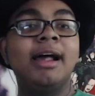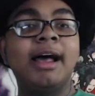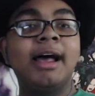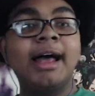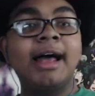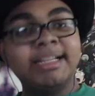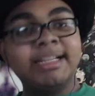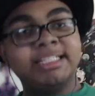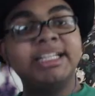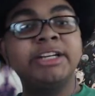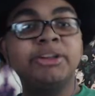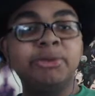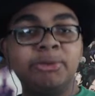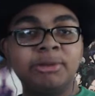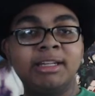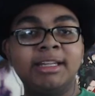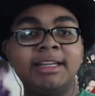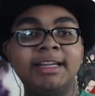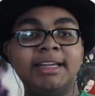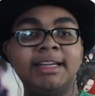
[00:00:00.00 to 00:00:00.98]
I
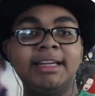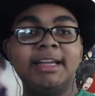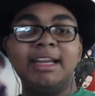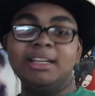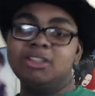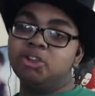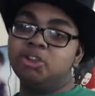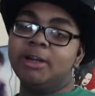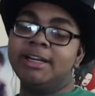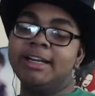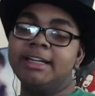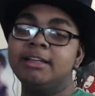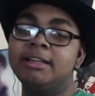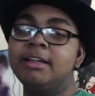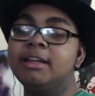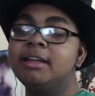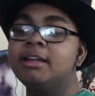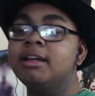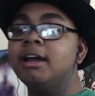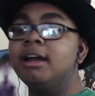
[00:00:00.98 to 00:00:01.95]
genuinely enjoyed it.
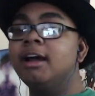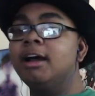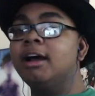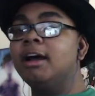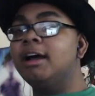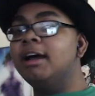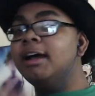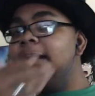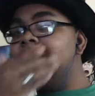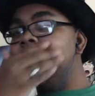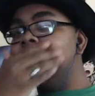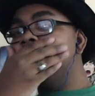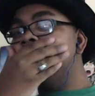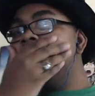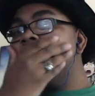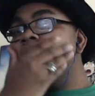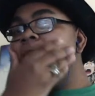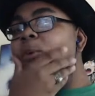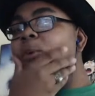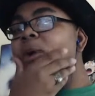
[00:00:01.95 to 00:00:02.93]

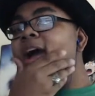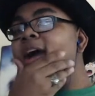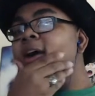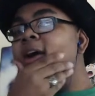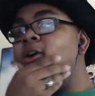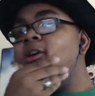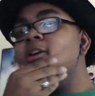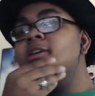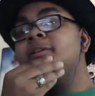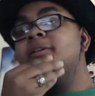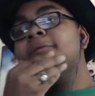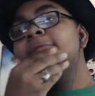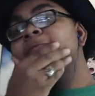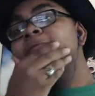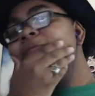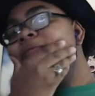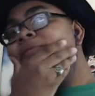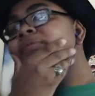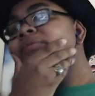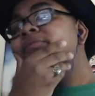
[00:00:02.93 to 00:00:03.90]
Wow.
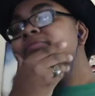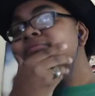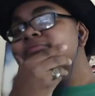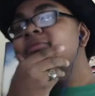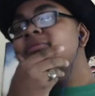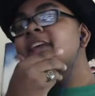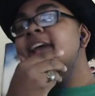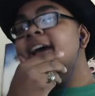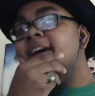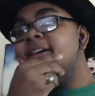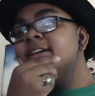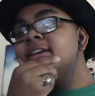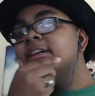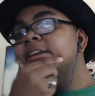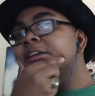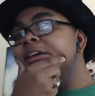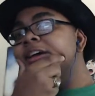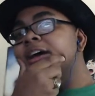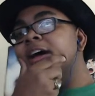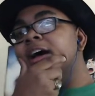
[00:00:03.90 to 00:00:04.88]
Yeah.
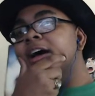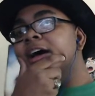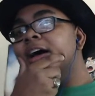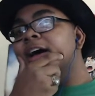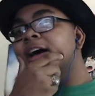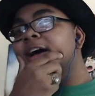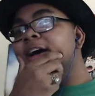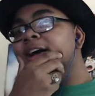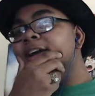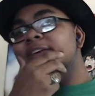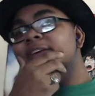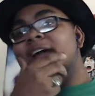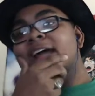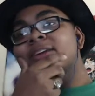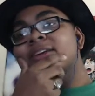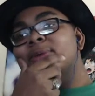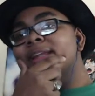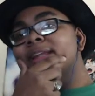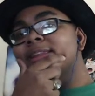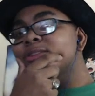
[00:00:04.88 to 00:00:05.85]
If I had
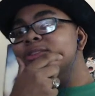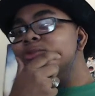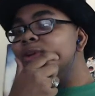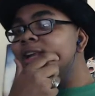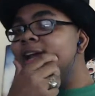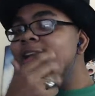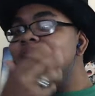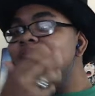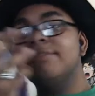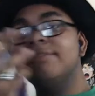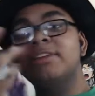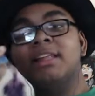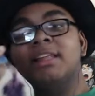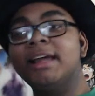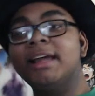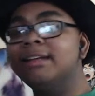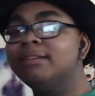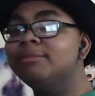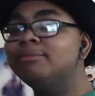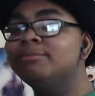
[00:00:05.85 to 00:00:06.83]
to rate this one, I'd give it
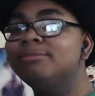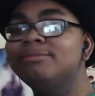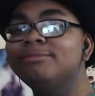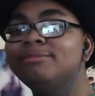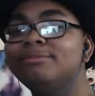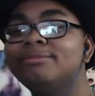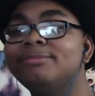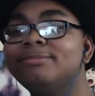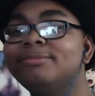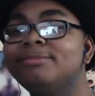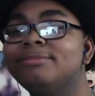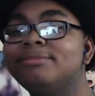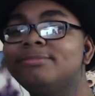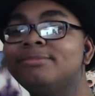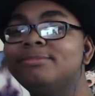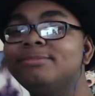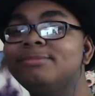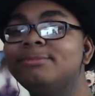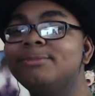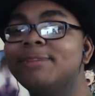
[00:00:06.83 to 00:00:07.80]
like...
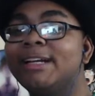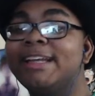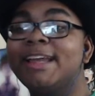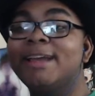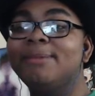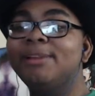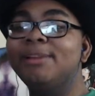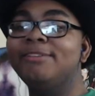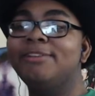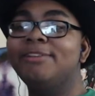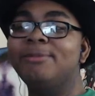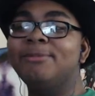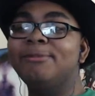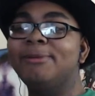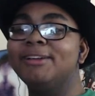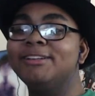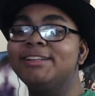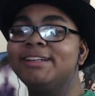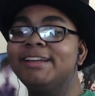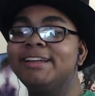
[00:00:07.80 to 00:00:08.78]
I can't believe I'm
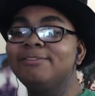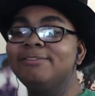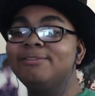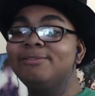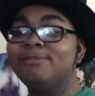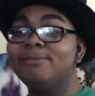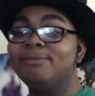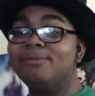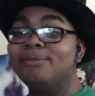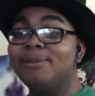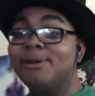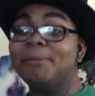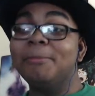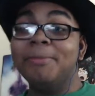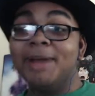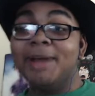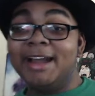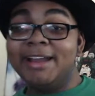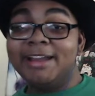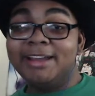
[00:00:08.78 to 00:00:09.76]
about to give
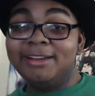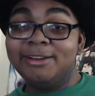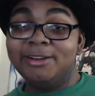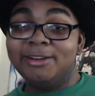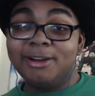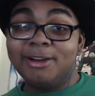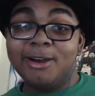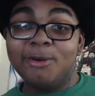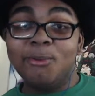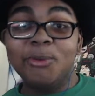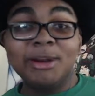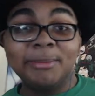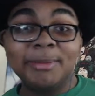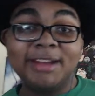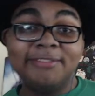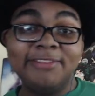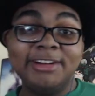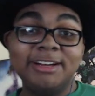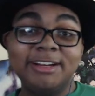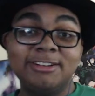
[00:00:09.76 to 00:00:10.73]
one of
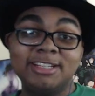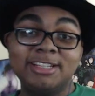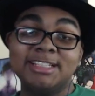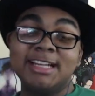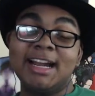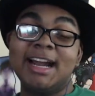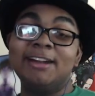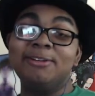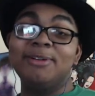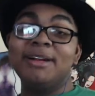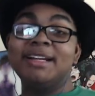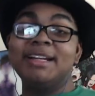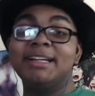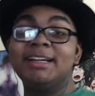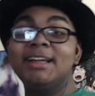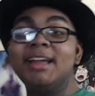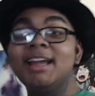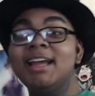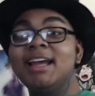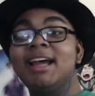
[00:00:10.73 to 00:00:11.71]
my videos such a high rating.
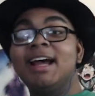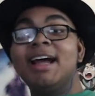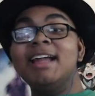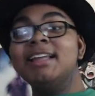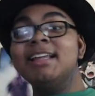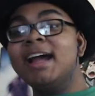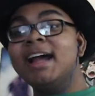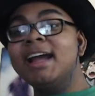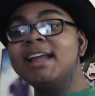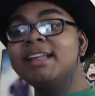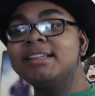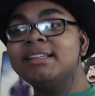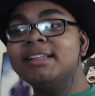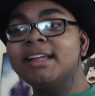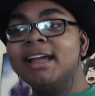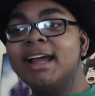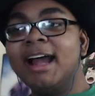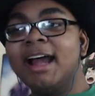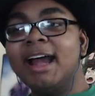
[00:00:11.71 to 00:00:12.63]
I'd